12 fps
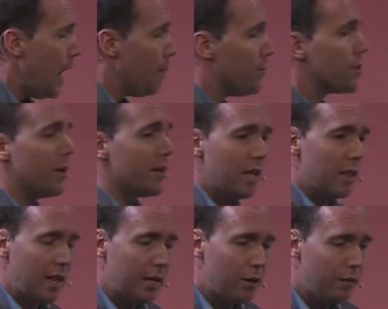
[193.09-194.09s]
So I said
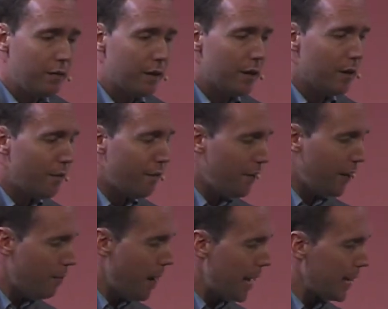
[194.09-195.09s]
thank you for the
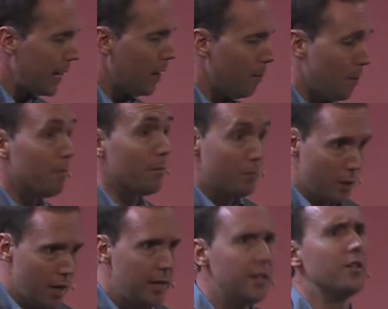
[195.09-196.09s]
feedback. I'm going
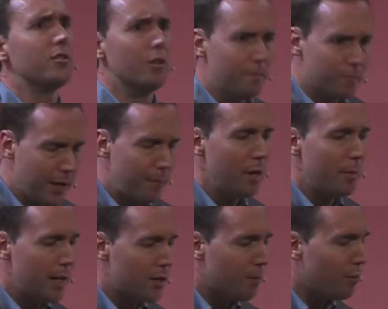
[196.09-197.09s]
to need to sort of give me a
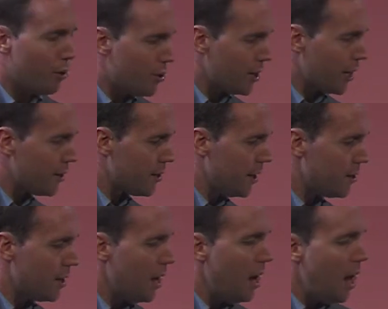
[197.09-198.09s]
minute to process this.
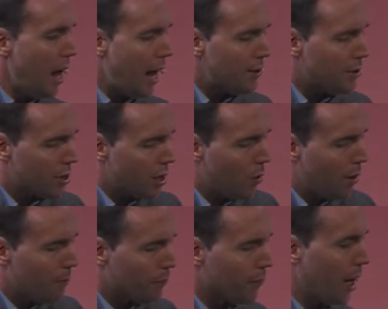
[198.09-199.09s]
And
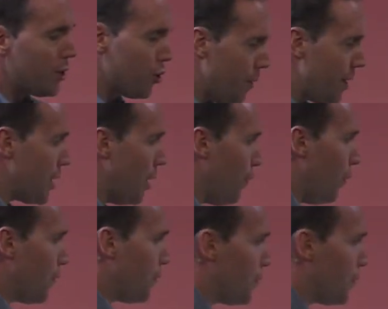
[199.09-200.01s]
so I took myself off